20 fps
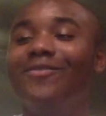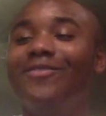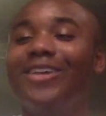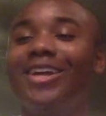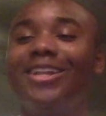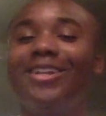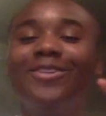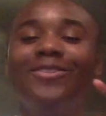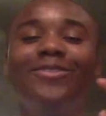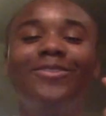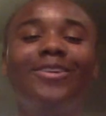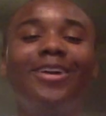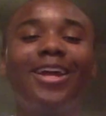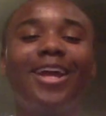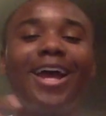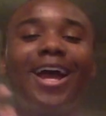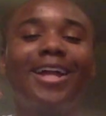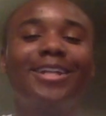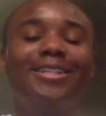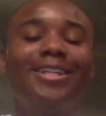And you
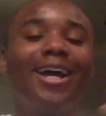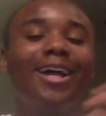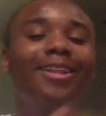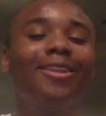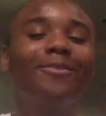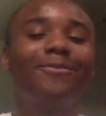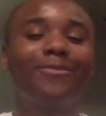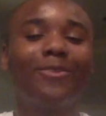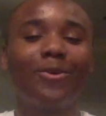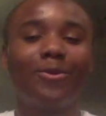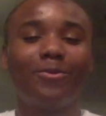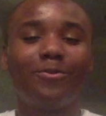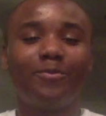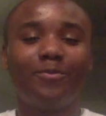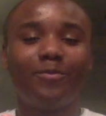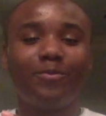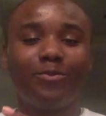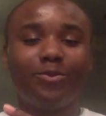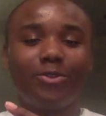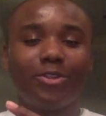had telephone.
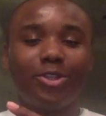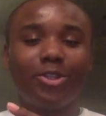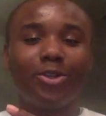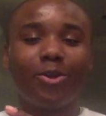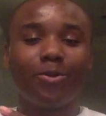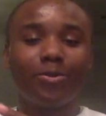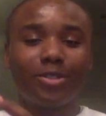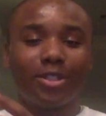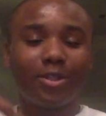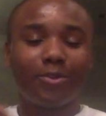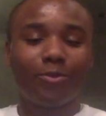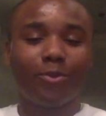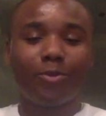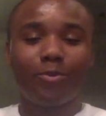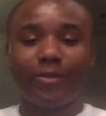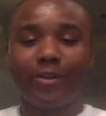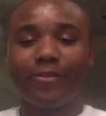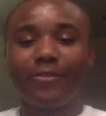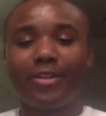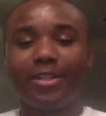You know,
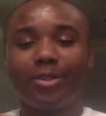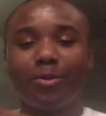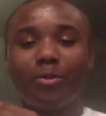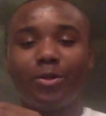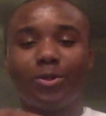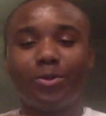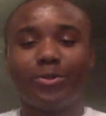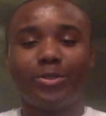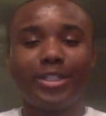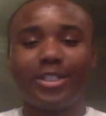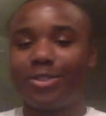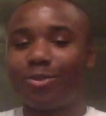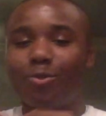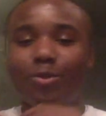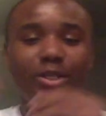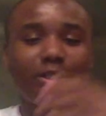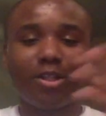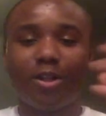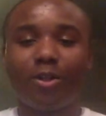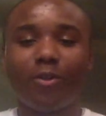telephone ringing, the one who just
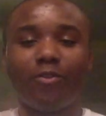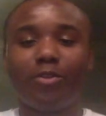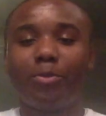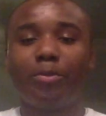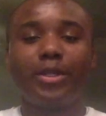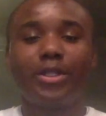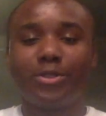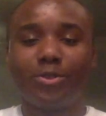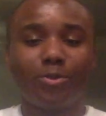squeaks all over the place.